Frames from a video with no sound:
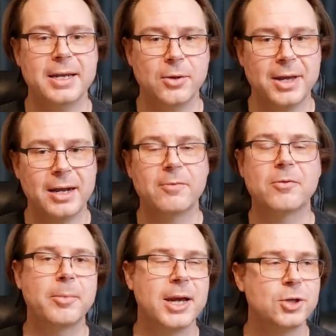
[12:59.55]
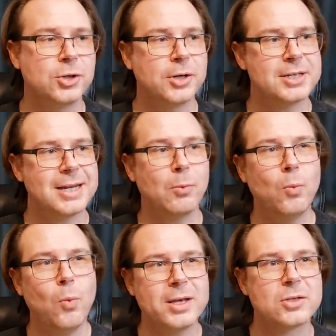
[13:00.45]
that information as to
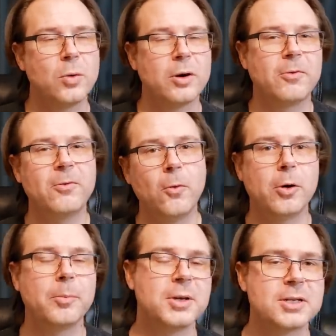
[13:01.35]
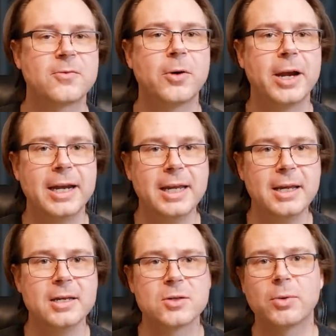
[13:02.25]
what sort of form this freight
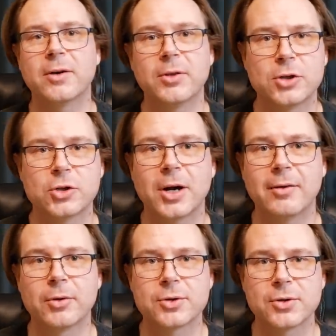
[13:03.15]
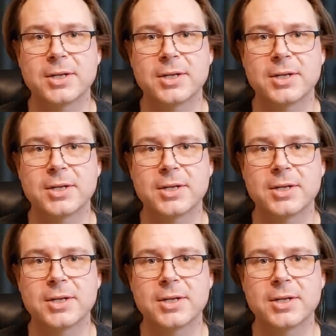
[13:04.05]
is whenever the travelers are